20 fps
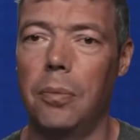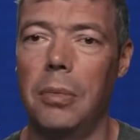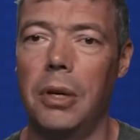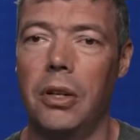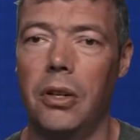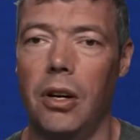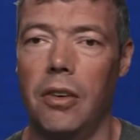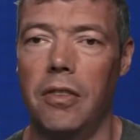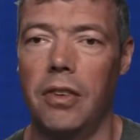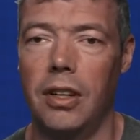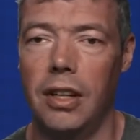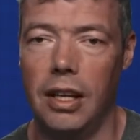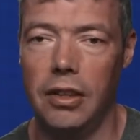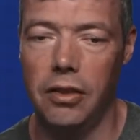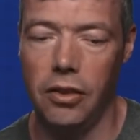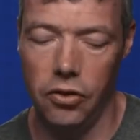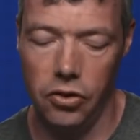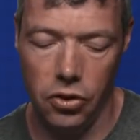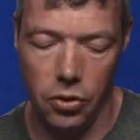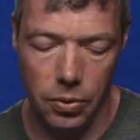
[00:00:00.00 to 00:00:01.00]
bit of a
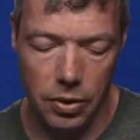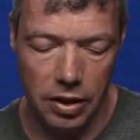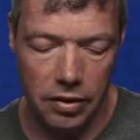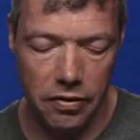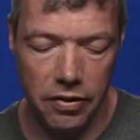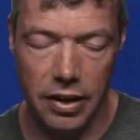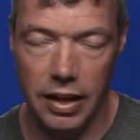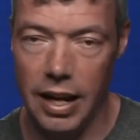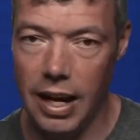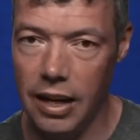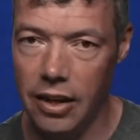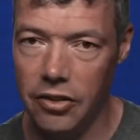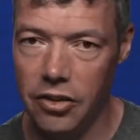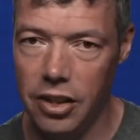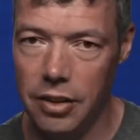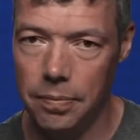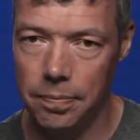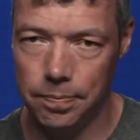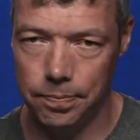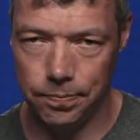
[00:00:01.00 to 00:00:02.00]
less intuitive
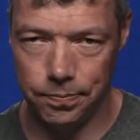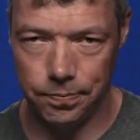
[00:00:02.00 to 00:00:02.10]
analogy.